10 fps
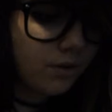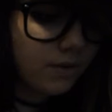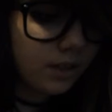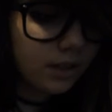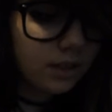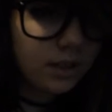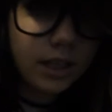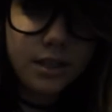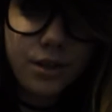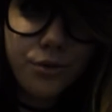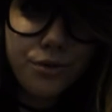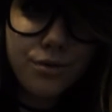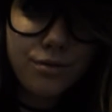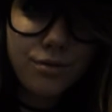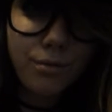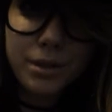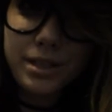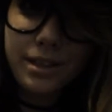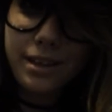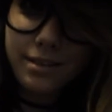over this, 6 notes.
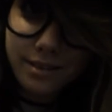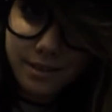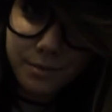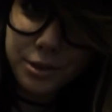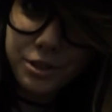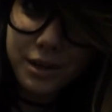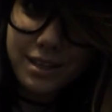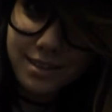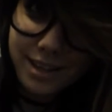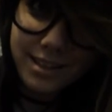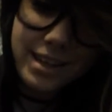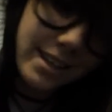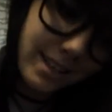Once you get 6, he